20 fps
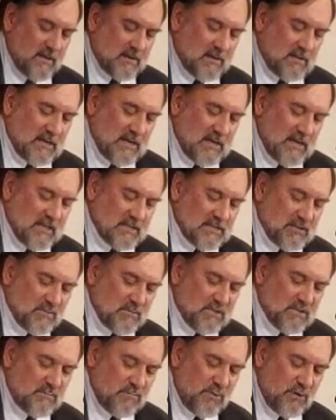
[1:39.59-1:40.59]
to get some
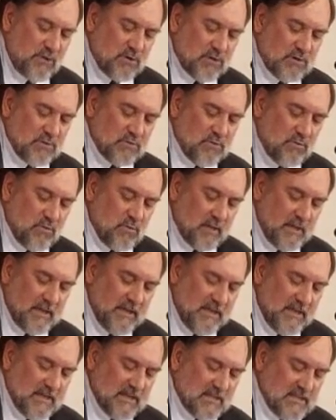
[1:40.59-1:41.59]
spiritual
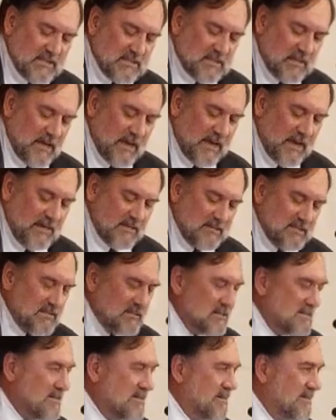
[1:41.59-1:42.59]

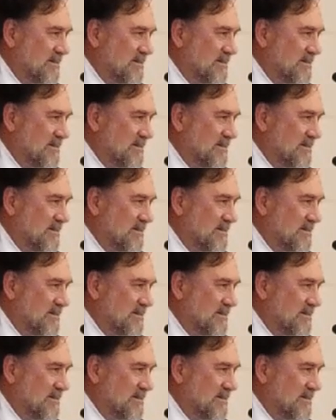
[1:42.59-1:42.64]
insight.